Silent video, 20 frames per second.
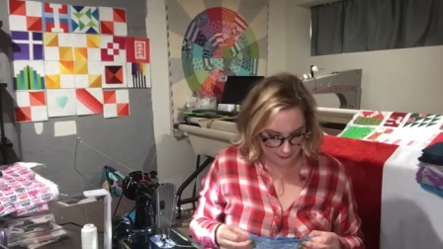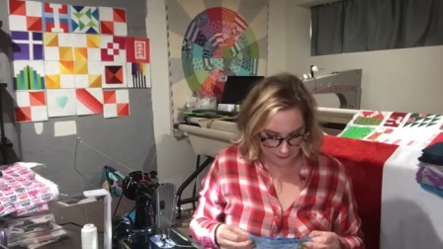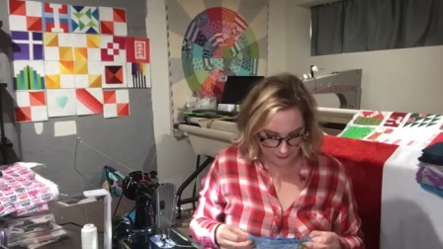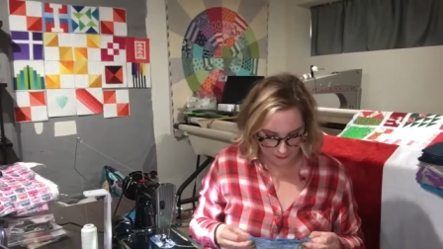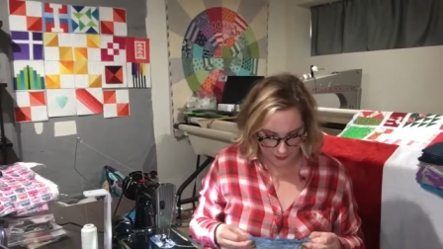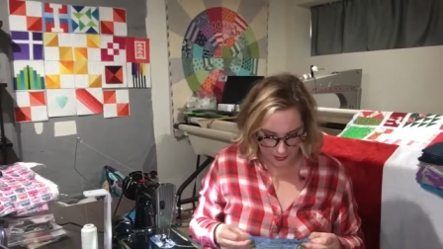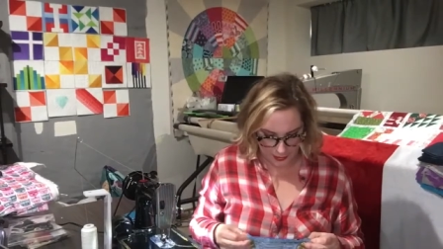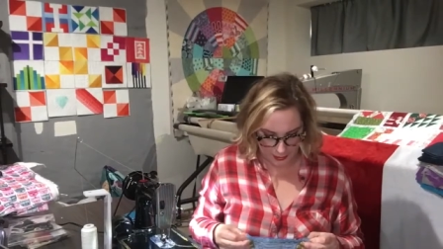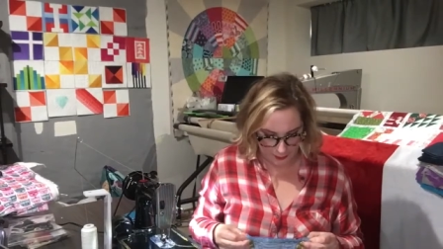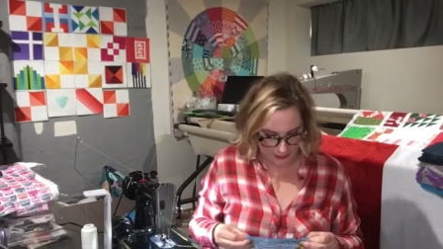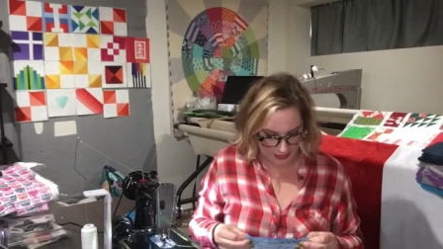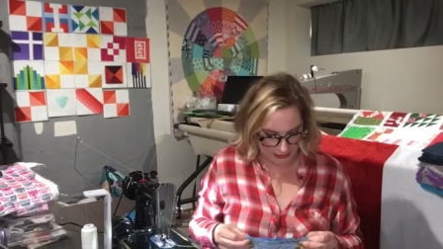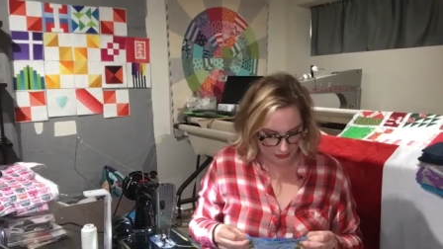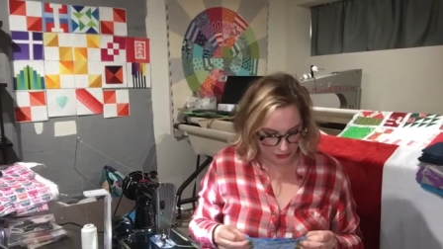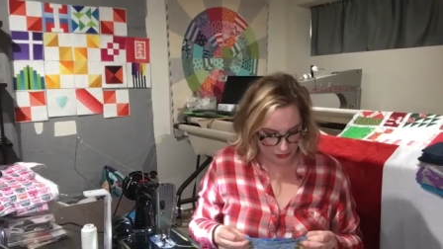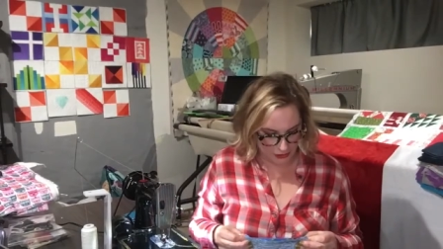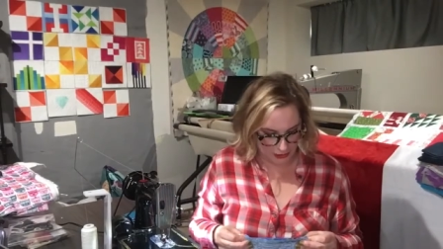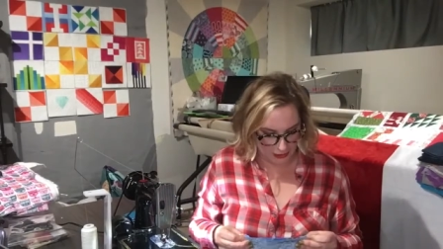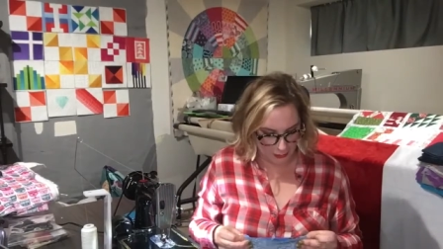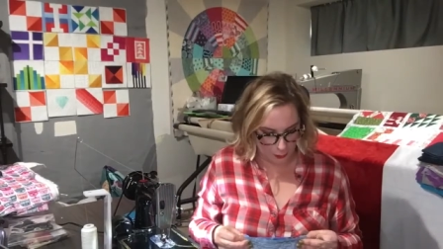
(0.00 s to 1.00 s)
very much,
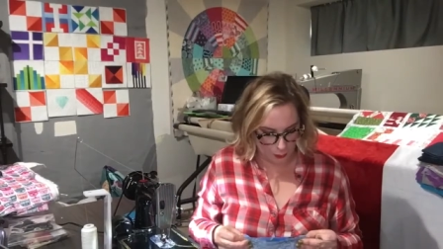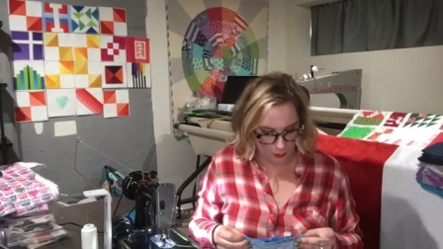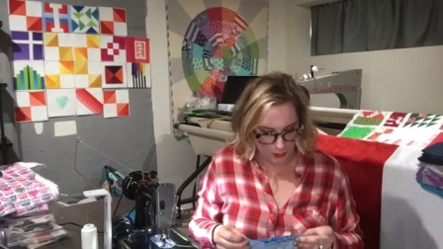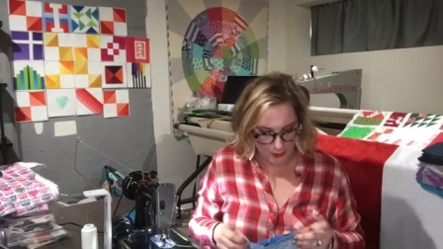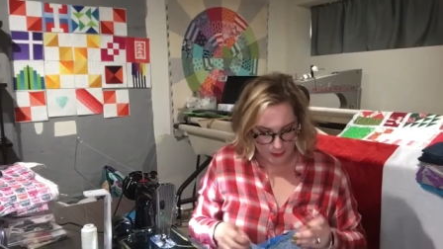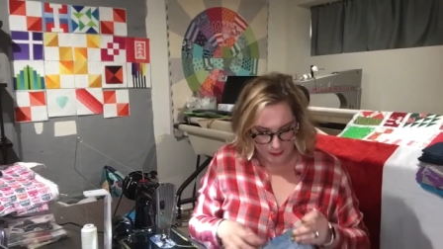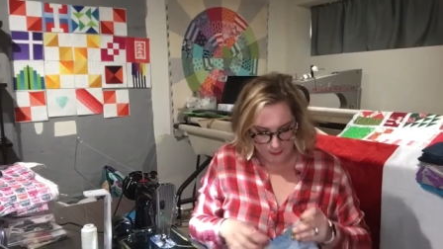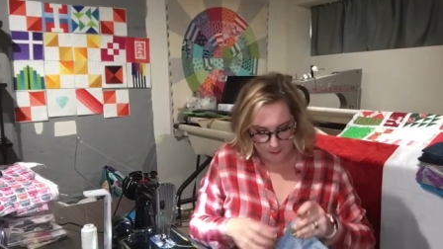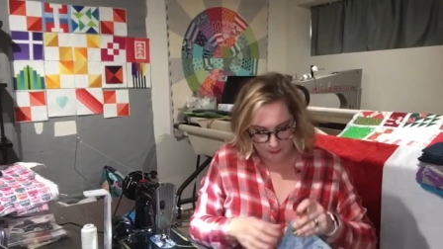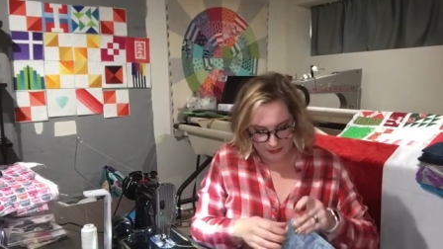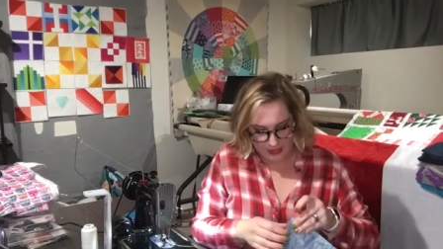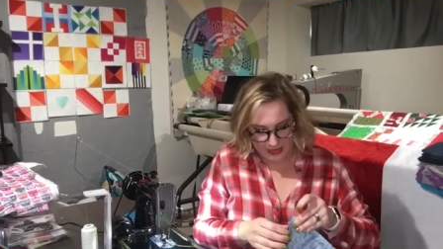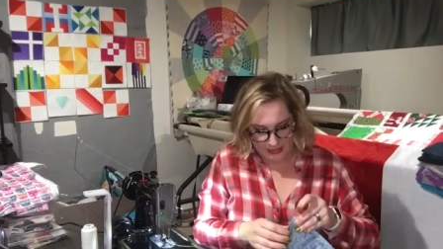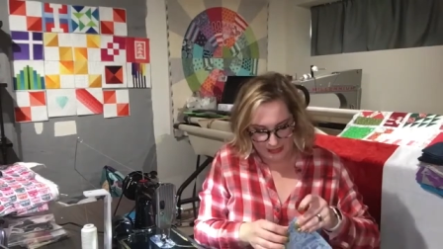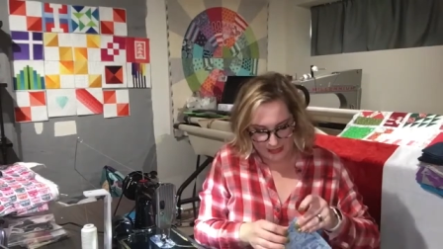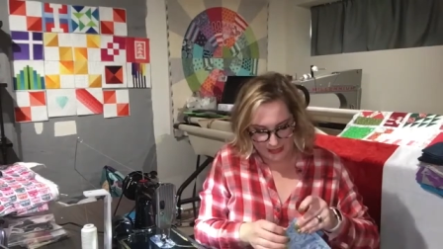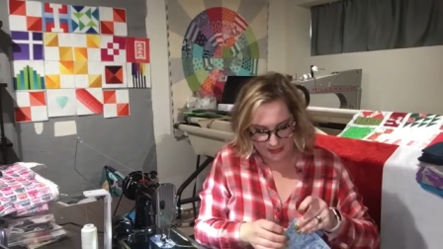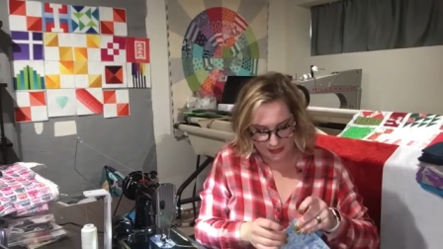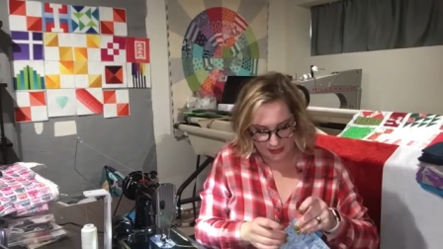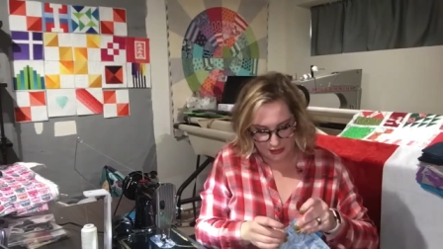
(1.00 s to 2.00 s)
and I
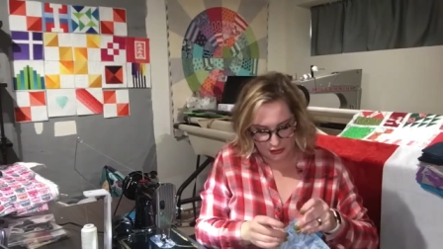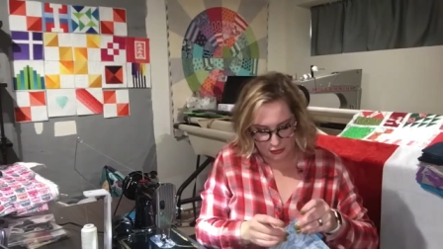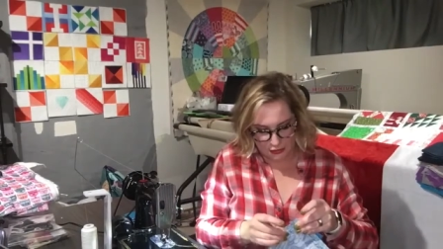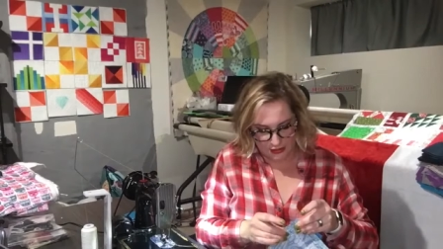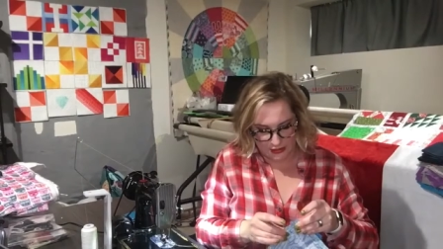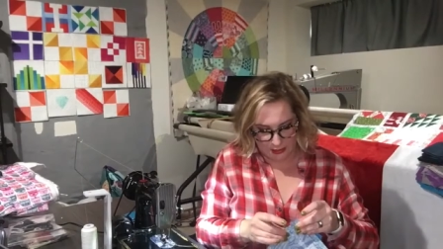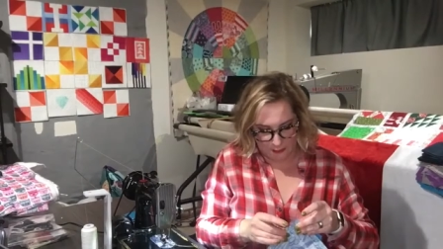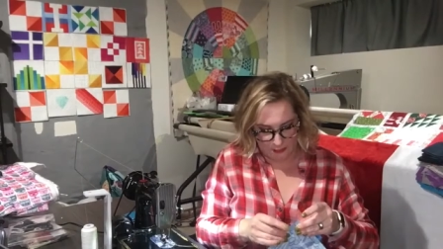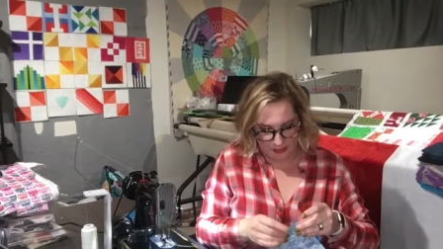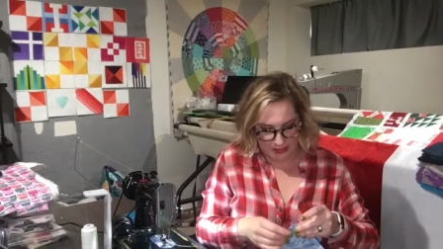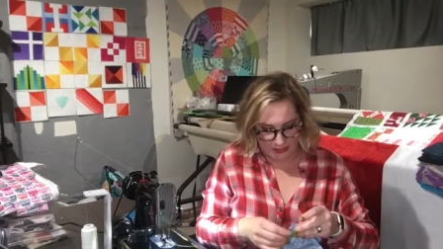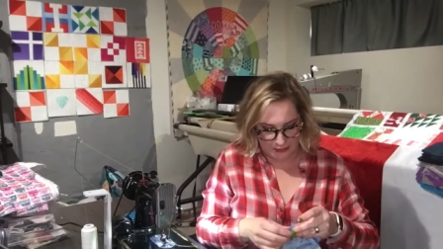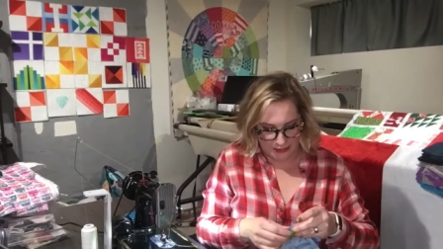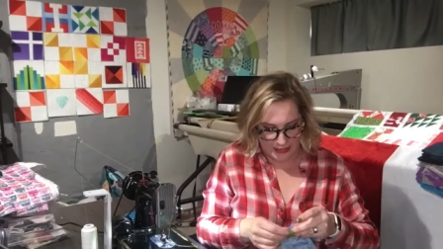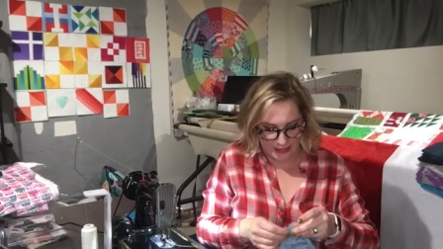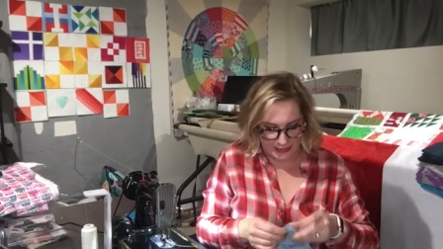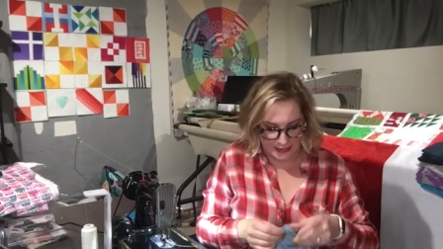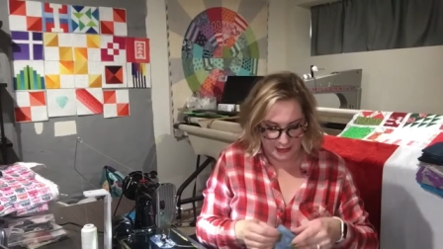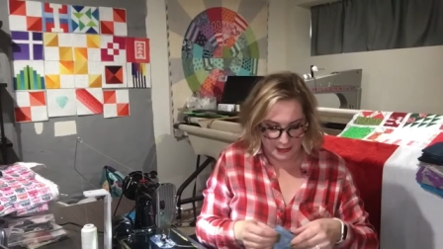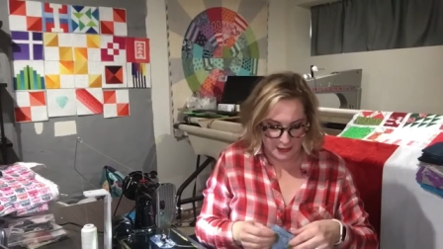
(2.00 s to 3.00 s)
need to do something
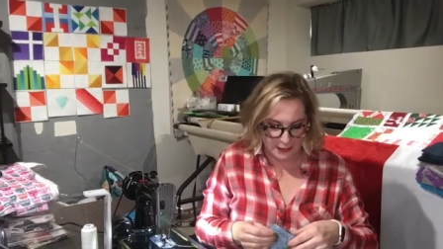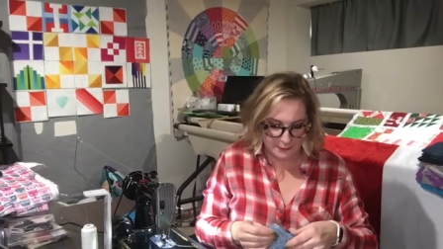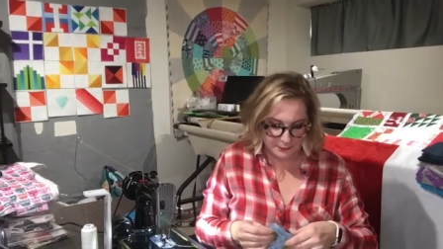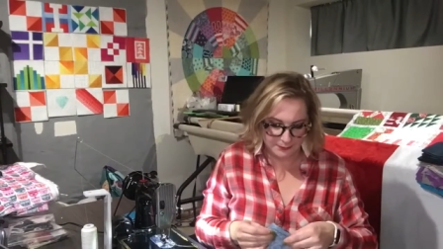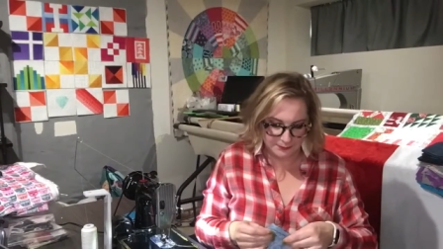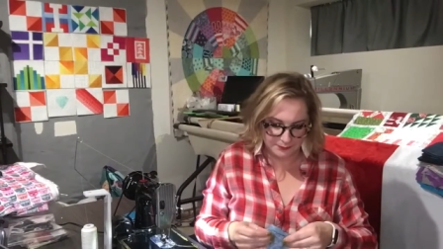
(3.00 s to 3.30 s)
like a